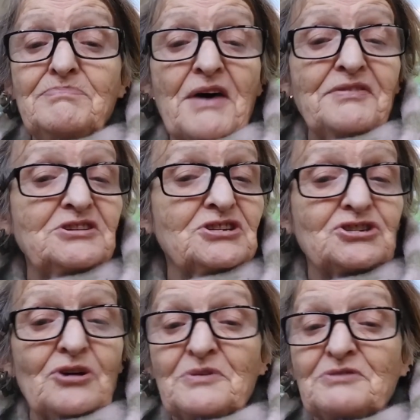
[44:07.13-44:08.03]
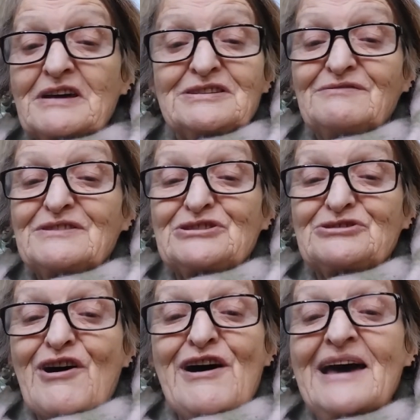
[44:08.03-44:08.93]
Nothing to stop the rest of us
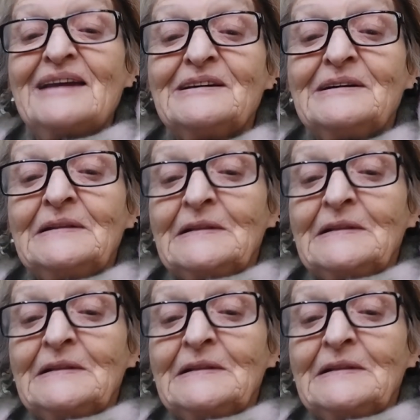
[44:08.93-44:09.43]
trying.